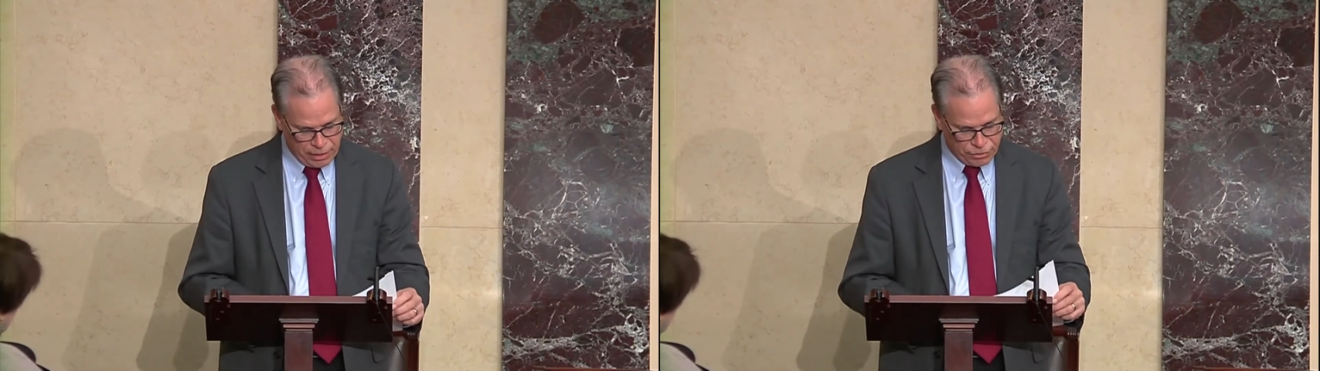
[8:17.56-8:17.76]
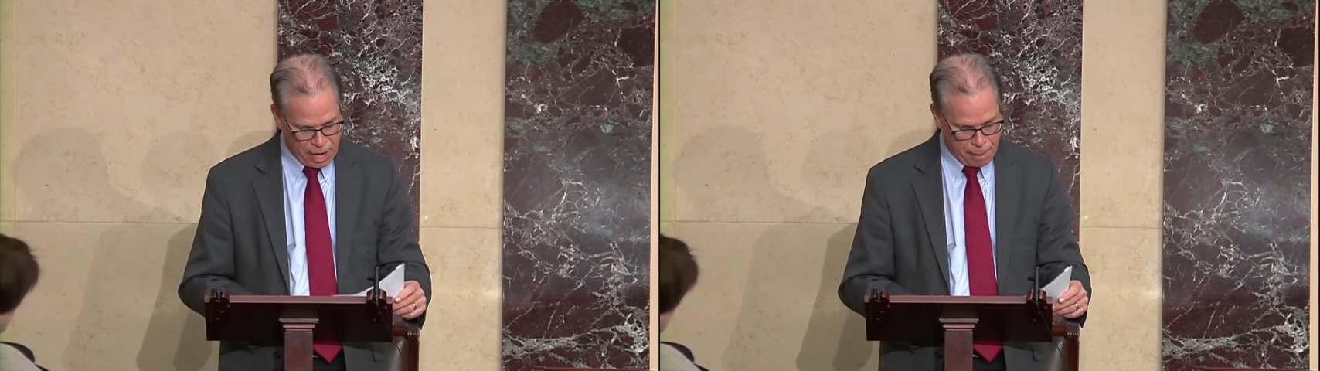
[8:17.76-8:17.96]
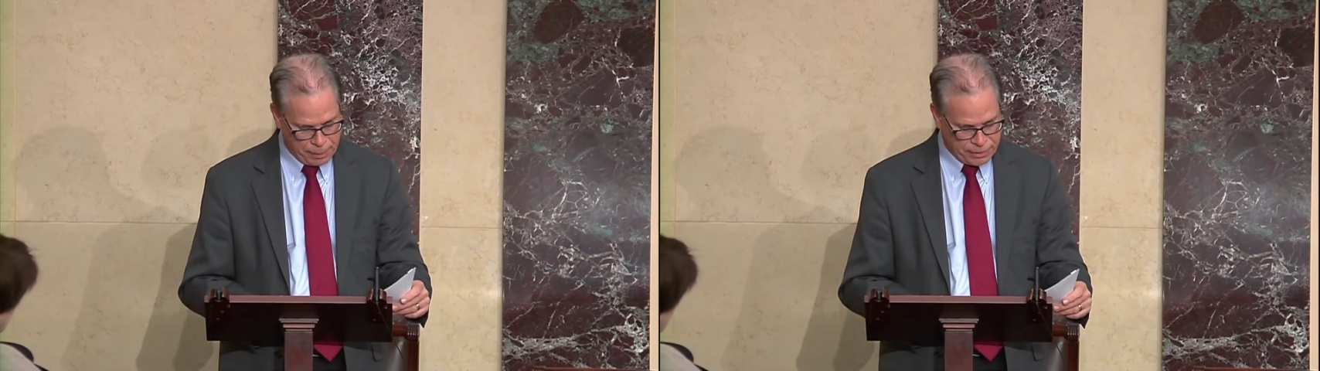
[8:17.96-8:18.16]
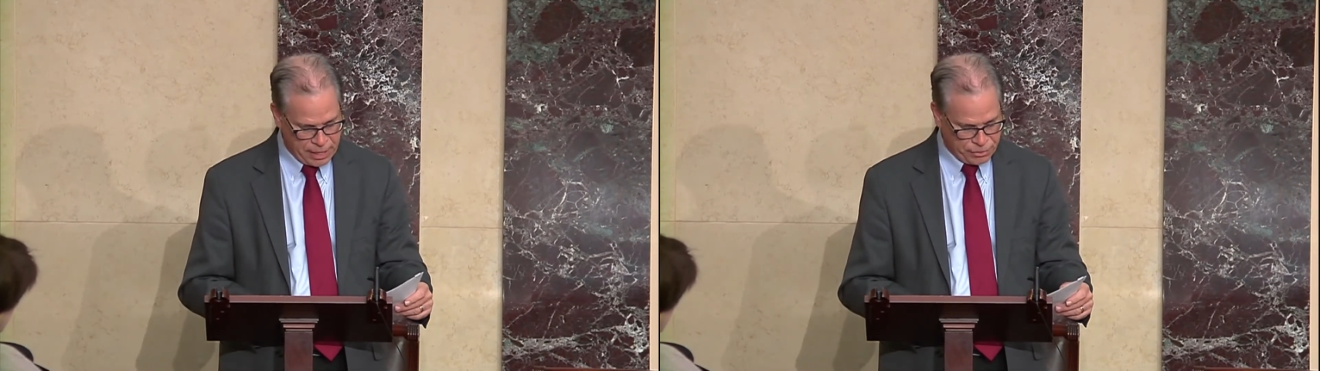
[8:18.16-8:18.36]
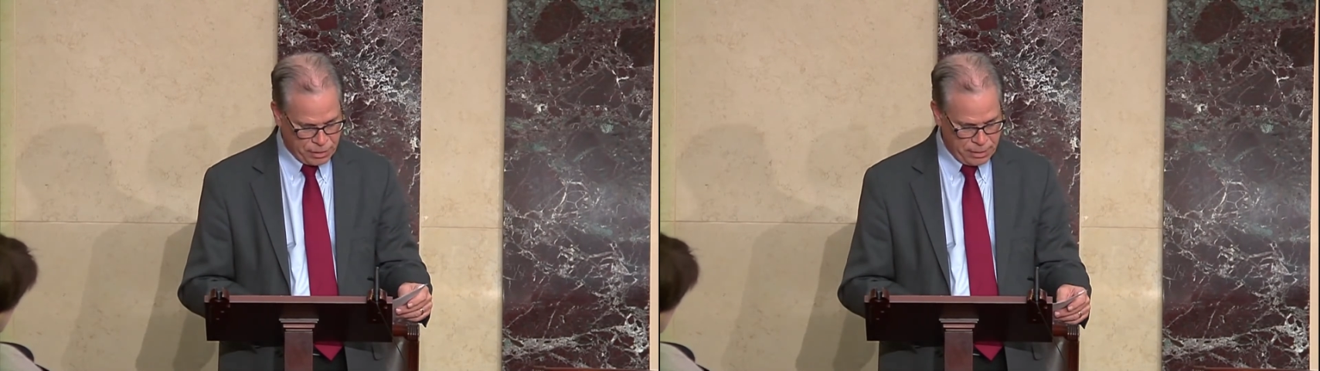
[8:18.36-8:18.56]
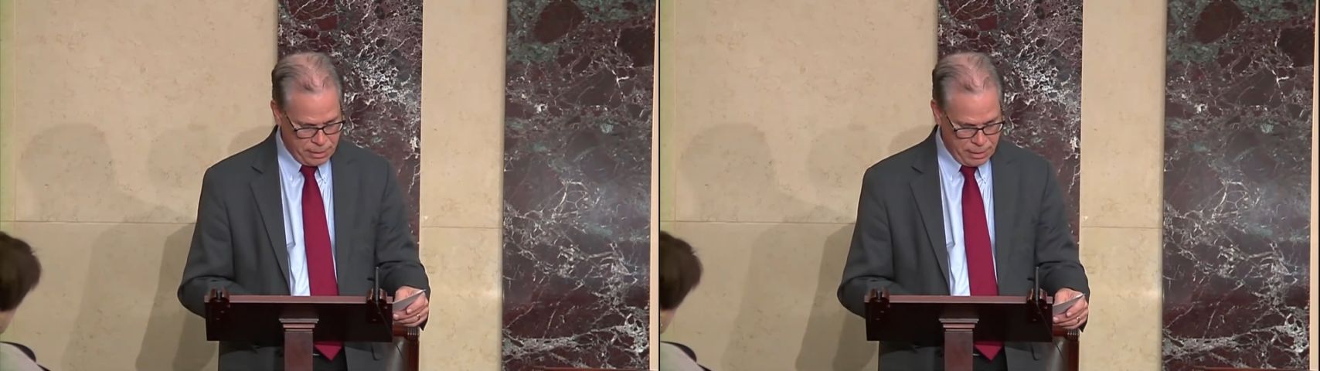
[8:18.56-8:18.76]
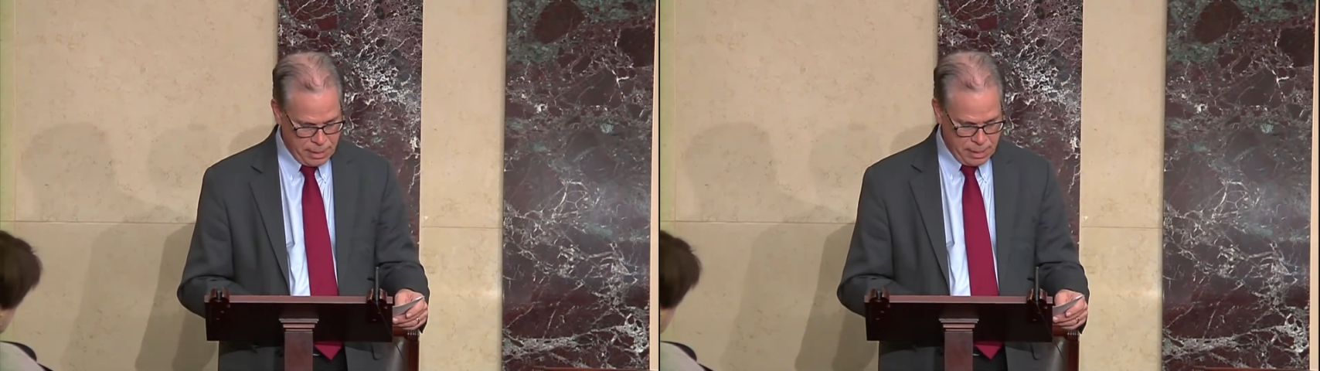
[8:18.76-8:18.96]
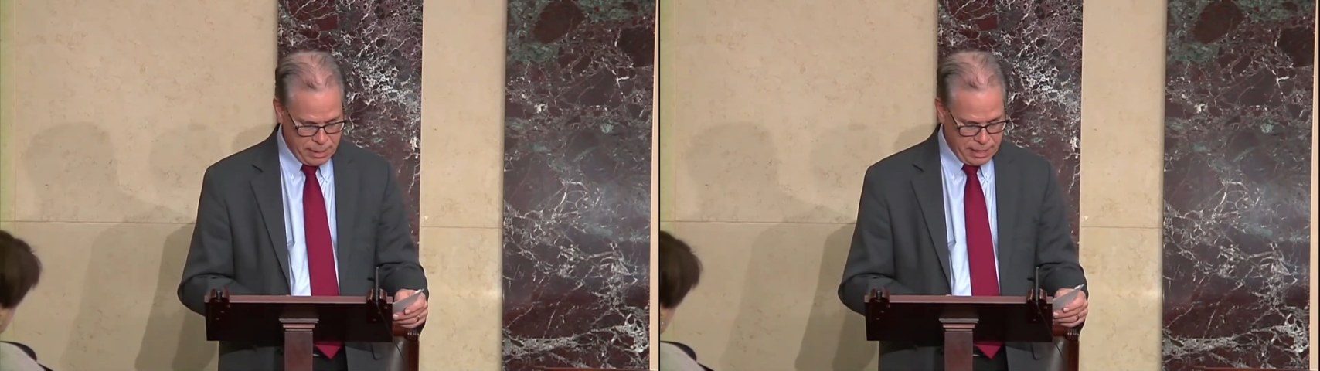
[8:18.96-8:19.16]
competition,
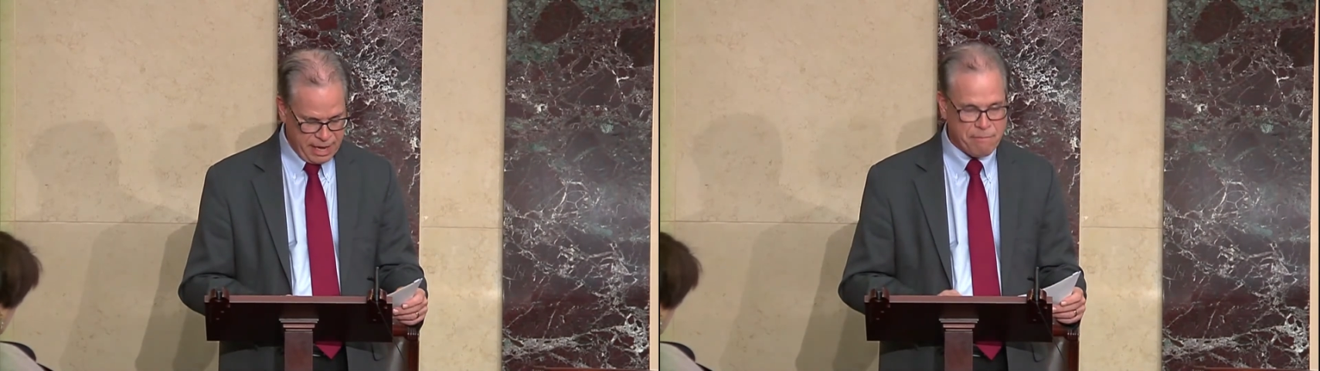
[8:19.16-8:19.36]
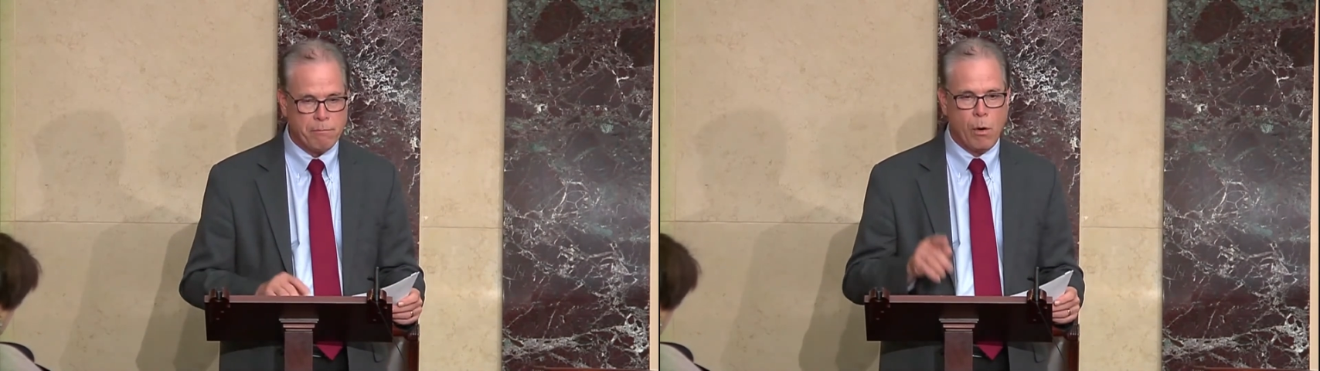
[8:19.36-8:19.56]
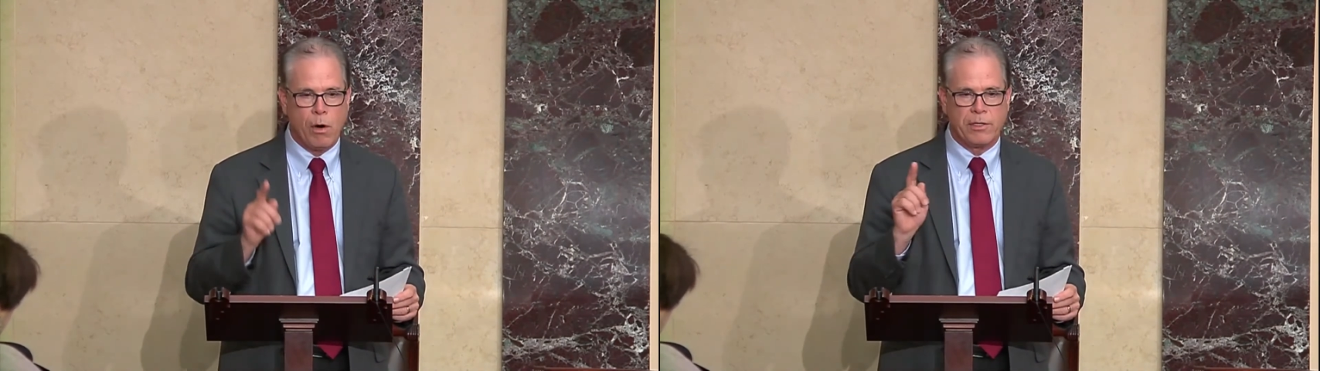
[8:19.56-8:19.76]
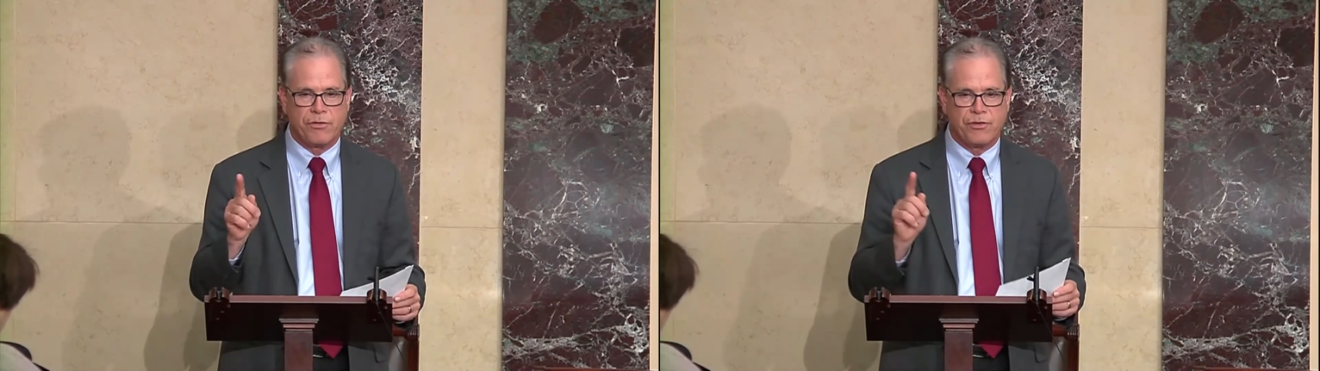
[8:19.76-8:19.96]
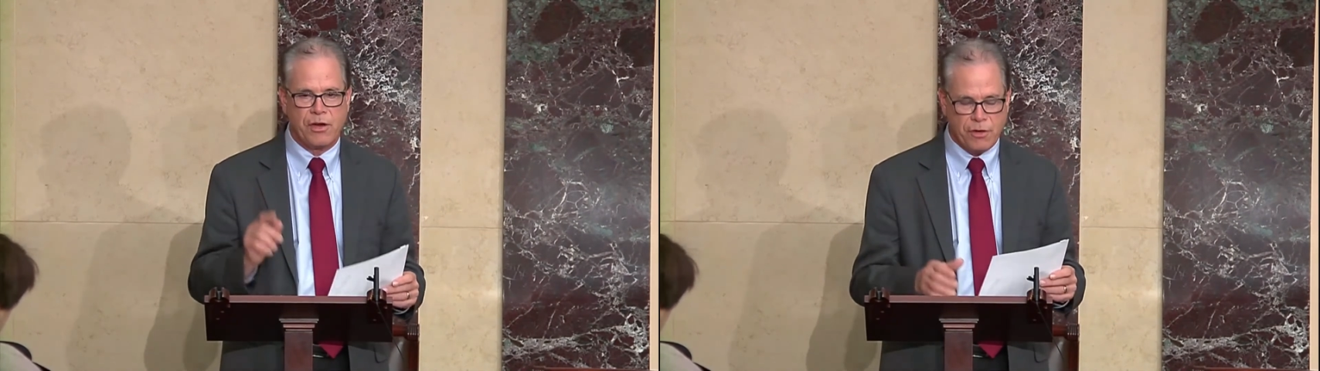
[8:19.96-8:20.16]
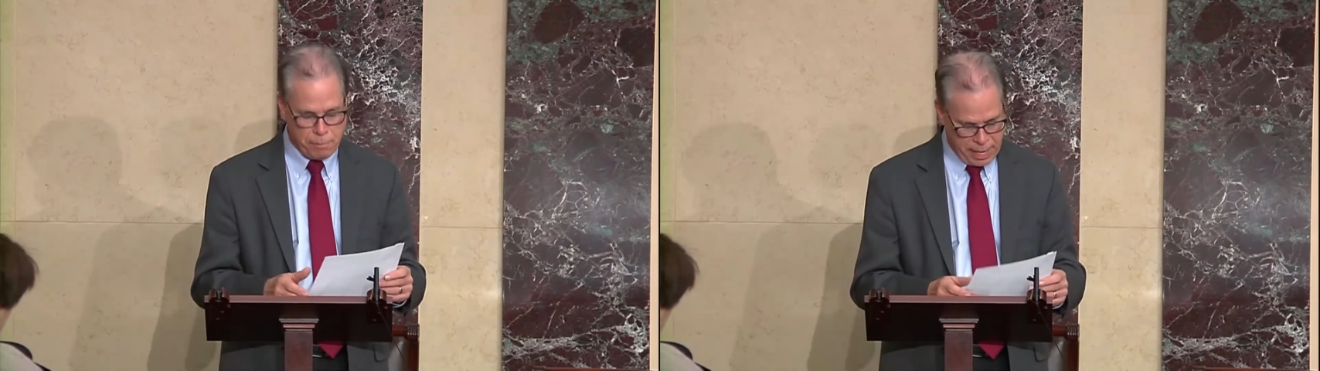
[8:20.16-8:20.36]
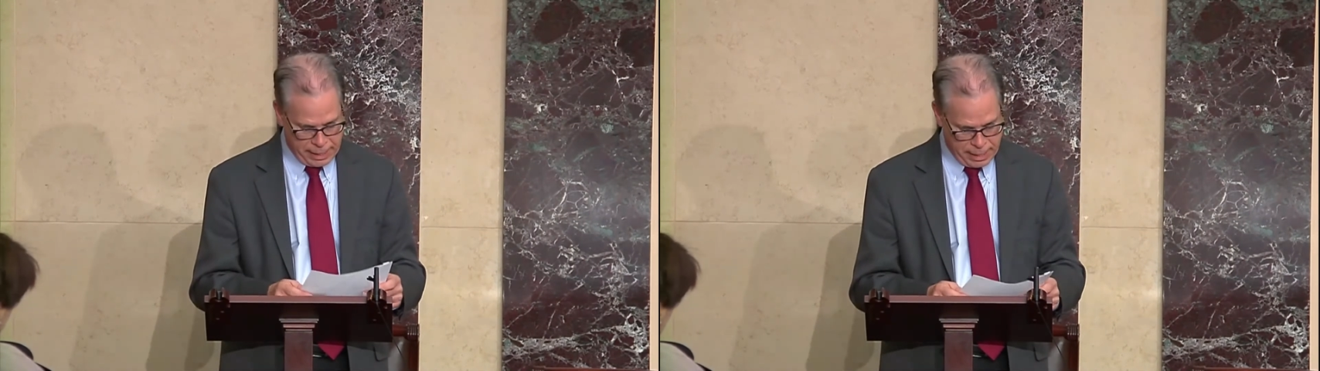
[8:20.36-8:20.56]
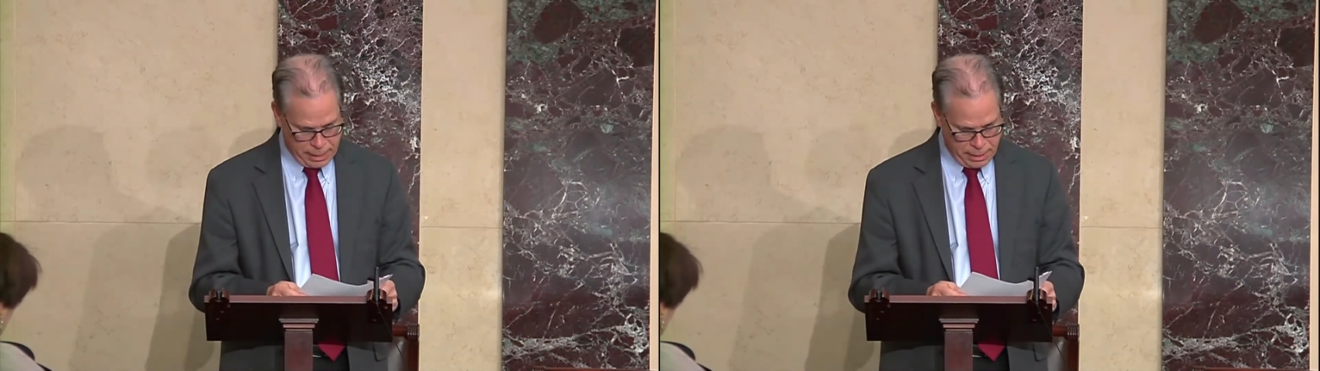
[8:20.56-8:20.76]
give more
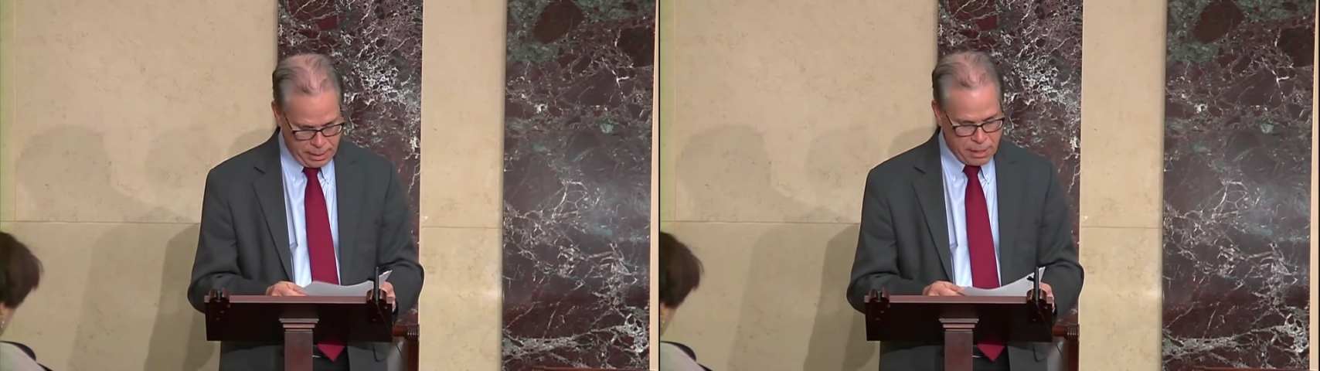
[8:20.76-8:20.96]
decision-making